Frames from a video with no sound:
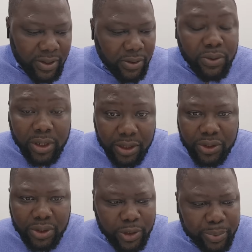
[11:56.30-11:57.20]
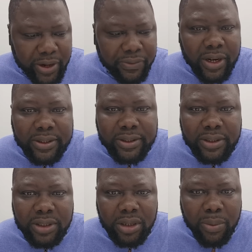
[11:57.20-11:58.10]
So on this note,
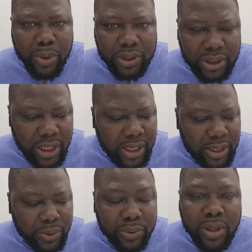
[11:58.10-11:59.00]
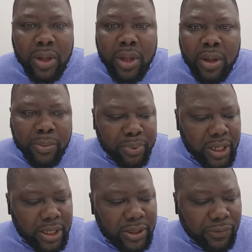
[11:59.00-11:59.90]
Biafrans, I must say that
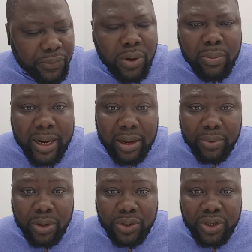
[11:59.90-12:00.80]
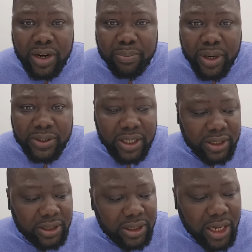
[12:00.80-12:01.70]
please follow Madam Ngozi
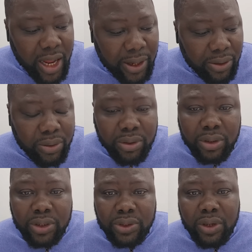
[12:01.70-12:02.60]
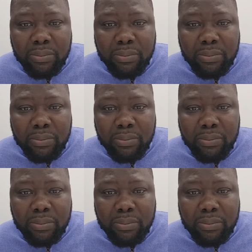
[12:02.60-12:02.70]
Orabueze's handle is on